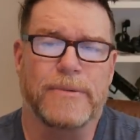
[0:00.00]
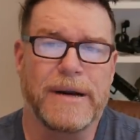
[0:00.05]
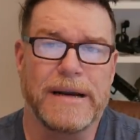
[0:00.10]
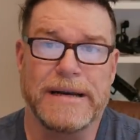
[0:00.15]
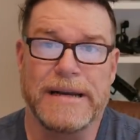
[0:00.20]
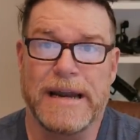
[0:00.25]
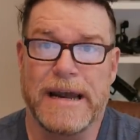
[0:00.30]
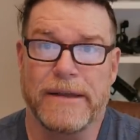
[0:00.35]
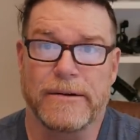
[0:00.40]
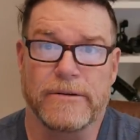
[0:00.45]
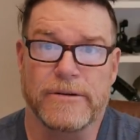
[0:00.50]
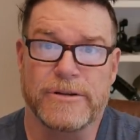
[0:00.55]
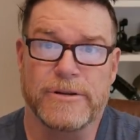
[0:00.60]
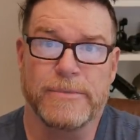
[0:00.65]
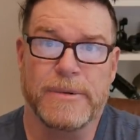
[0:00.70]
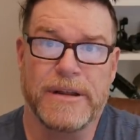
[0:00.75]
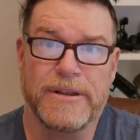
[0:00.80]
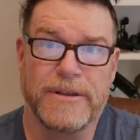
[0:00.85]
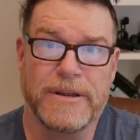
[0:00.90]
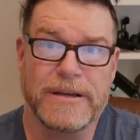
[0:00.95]
Right now, there are
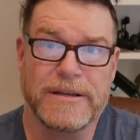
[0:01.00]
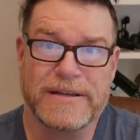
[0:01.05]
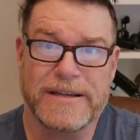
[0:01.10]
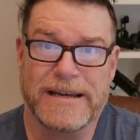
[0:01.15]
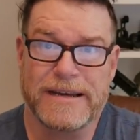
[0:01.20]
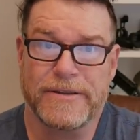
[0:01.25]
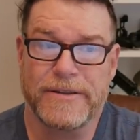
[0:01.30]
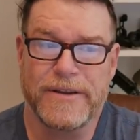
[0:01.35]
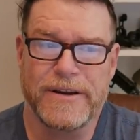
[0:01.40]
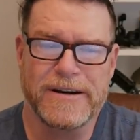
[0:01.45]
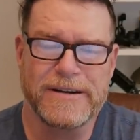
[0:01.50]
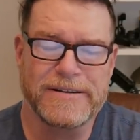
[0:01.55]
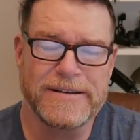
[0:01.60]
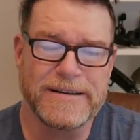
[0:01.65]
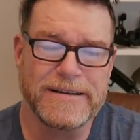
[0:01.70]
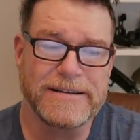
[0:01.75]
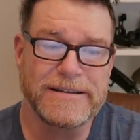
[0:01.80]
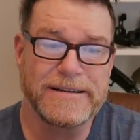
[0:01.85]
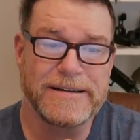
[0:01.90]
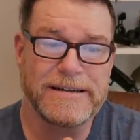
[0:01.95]
so many things out there
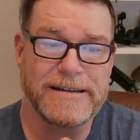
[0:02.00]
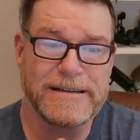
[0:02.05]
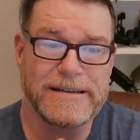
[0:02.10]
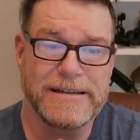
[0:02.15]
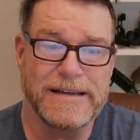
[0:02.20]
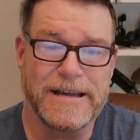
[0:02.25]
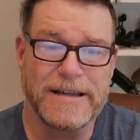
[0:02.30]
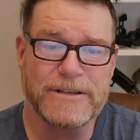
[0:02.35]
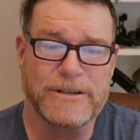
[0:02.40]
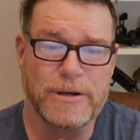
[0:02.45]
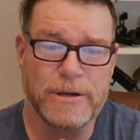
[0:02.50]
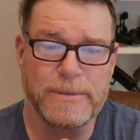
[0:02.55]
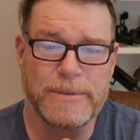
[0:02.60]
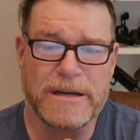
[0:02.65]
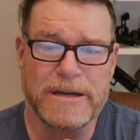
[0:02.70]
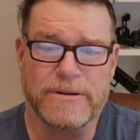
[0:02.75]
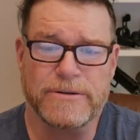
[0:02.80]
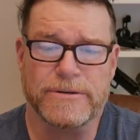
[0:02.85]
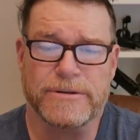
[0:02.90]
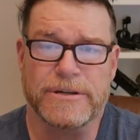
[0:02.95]
that it's going to
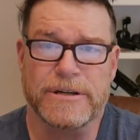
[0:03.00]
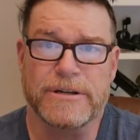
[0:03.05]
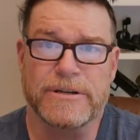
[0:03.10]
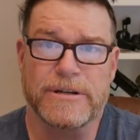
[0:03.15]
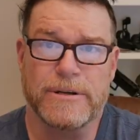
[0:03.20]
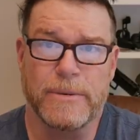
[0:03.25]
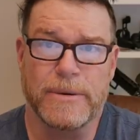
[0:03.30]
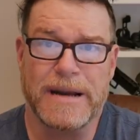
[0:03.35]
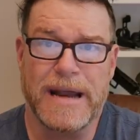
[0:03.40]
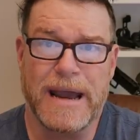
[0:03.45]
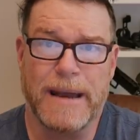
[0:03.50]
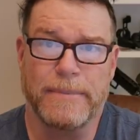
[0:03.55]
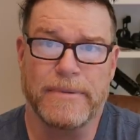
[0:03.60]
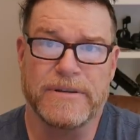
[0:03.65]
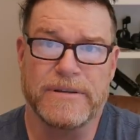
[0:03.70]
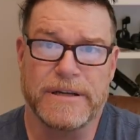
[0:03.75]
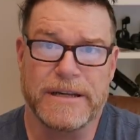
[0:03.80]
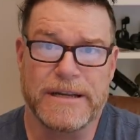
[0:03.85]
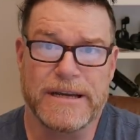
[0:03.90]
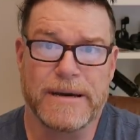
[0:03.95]
be interesting to see what
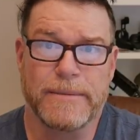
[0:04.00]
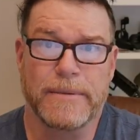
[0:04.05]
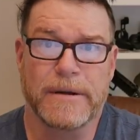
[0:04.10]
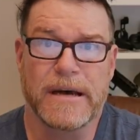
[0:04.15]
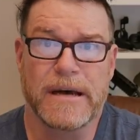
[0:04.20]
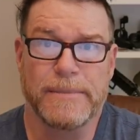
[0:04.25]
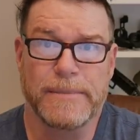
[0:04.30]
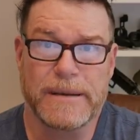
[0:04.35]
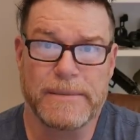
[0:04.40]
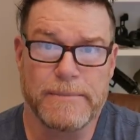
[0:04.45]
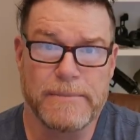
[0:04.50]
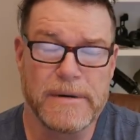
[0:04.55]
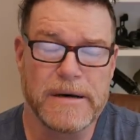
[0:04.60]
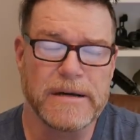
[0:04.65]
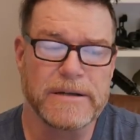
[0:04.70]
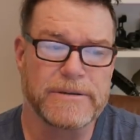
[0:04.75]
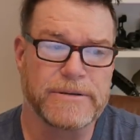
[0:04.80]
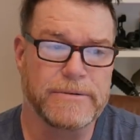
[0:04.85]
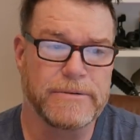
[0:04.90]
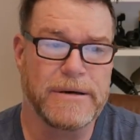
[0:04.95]
happens in the upcoming
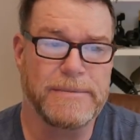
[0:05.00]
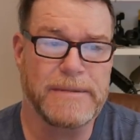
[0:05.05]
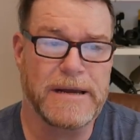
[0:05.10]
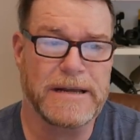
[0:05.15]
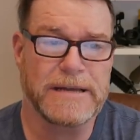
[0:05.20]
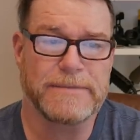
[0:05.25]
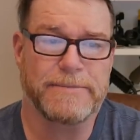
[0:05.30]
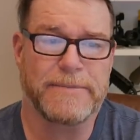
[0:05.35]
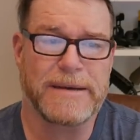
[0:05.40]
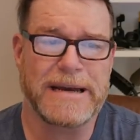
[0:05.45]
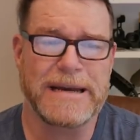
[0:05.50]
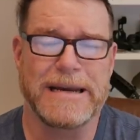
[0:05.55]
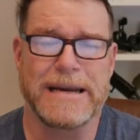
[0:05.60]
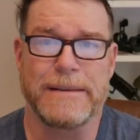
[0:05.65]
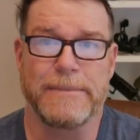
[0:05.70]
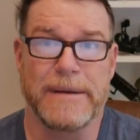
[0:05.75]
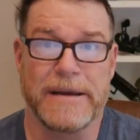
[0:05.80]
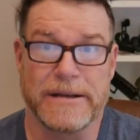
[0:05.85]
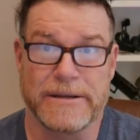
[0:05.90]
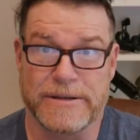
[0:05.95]
months. So I'm not by
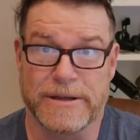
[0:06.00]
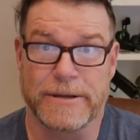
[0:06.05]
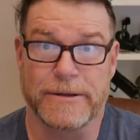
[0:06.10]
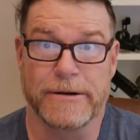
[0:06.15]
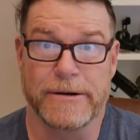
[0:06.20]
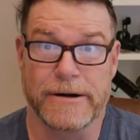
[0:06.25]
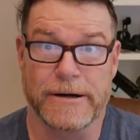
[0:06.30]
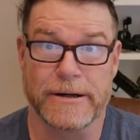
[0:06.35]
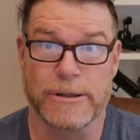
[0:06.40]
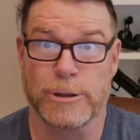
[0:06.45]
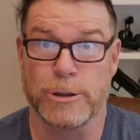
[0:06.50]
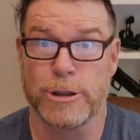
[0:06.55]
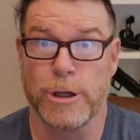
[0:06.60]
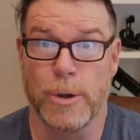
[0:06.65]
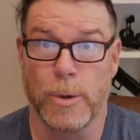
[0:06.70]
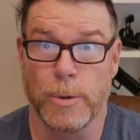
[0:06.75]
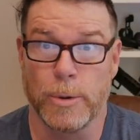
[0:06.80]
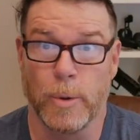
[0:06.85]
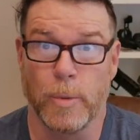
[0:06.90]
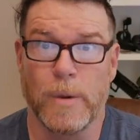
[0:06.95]
any means declaring
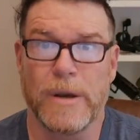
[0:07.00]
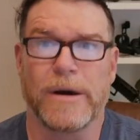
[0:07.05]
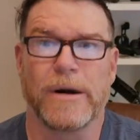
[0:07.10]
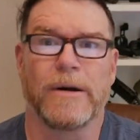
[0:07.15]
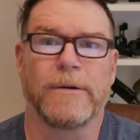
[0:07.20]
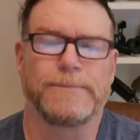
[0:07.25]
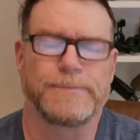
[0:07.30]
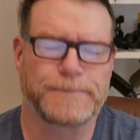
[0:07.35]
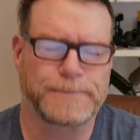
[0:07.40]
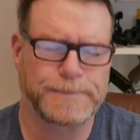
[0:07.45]
Joe the winner.